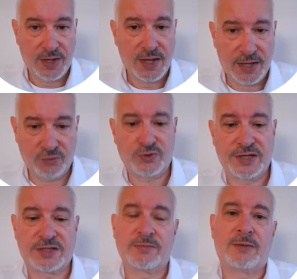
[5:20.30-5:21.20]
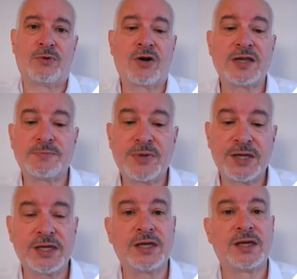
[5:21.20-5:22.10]
and you'll need to memorize
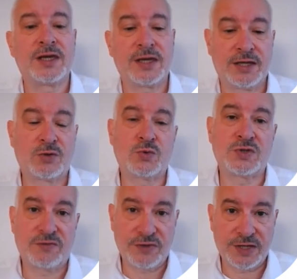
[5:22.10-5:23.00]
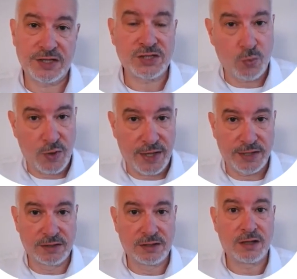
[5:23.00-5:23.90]
P equals V
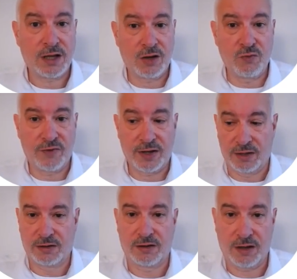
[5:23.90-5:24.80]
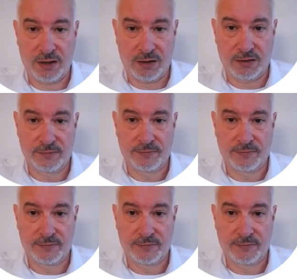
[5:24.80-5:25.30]
squared over R.